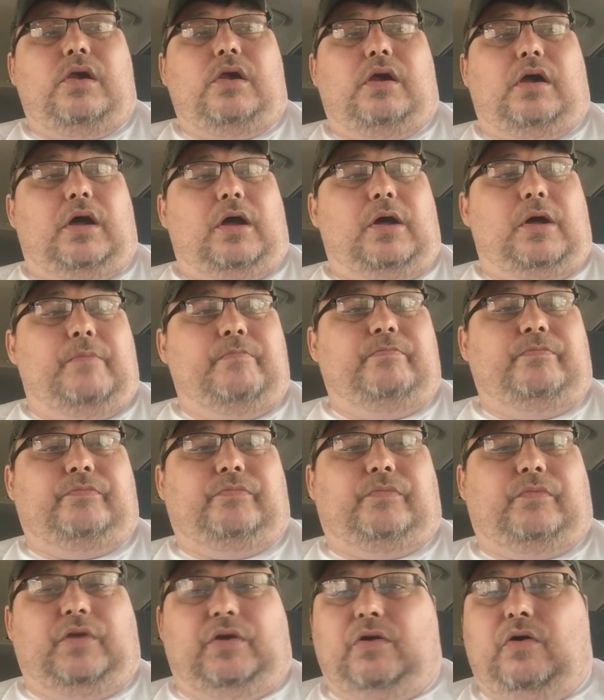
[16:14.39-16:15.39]

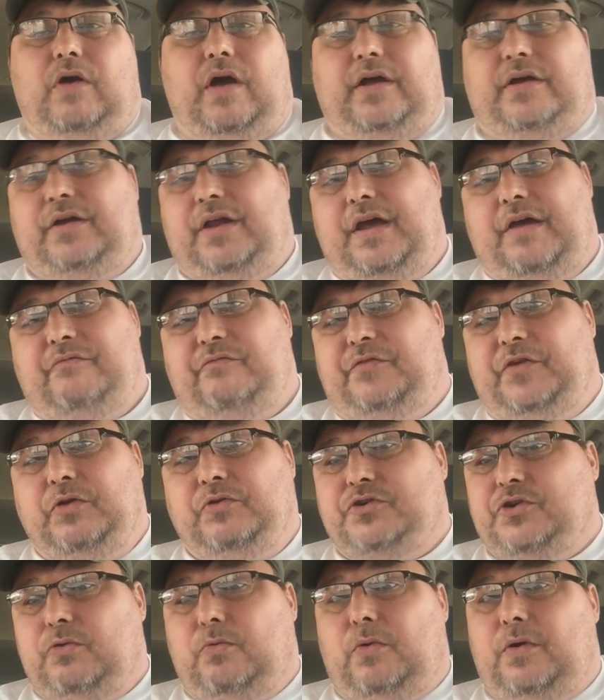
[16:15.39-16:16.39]
I could have
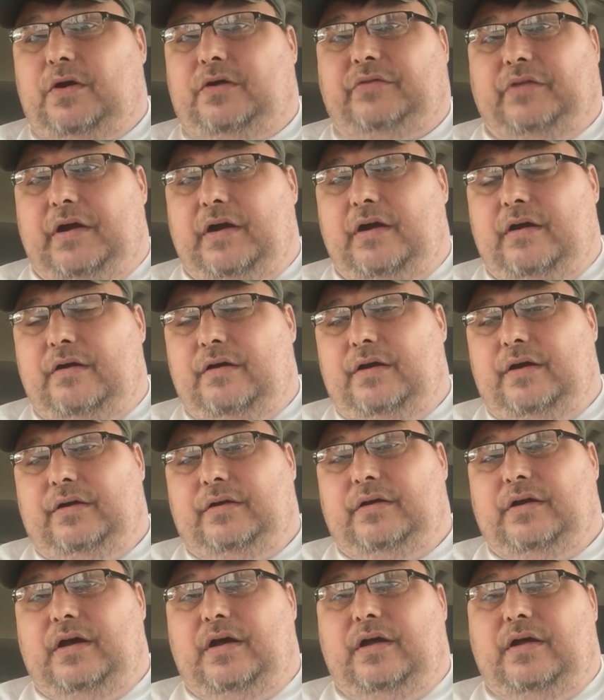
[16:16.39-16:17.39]
future work there,
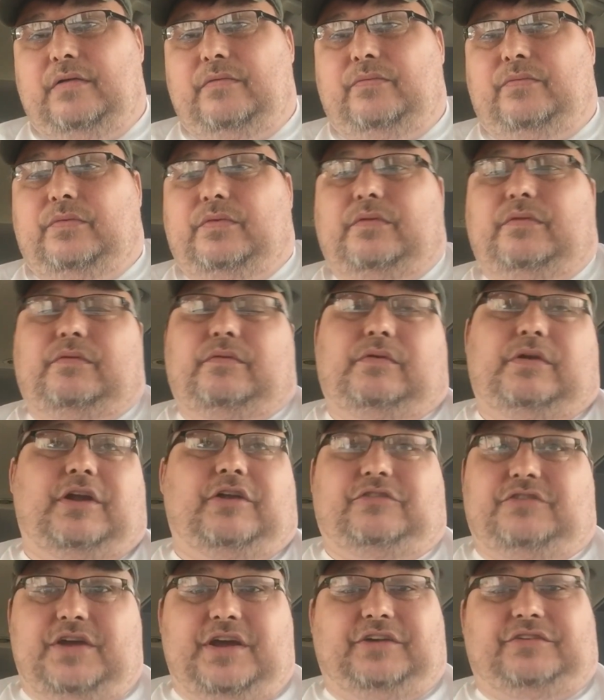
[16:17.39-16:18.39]
and
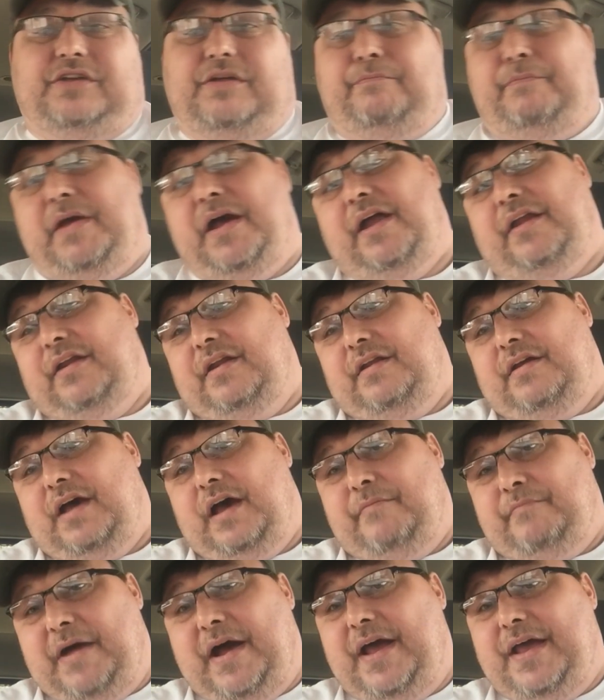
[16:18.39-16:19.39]
it's nice to be on
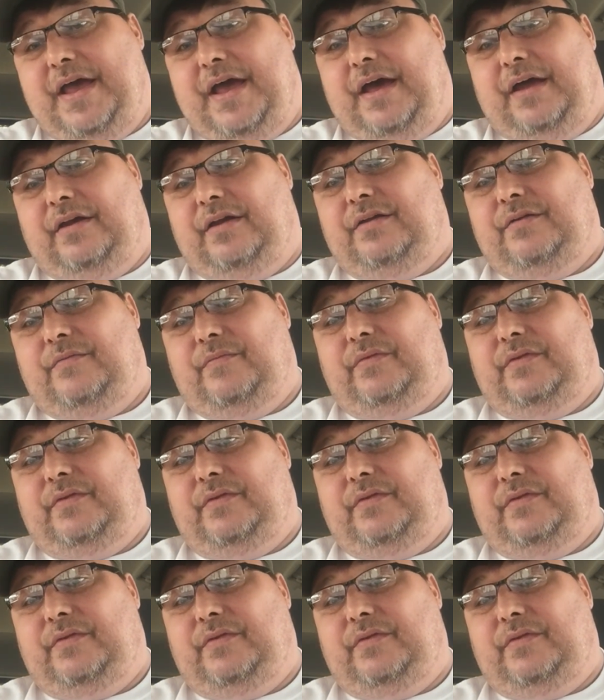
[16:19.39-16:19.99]
my end,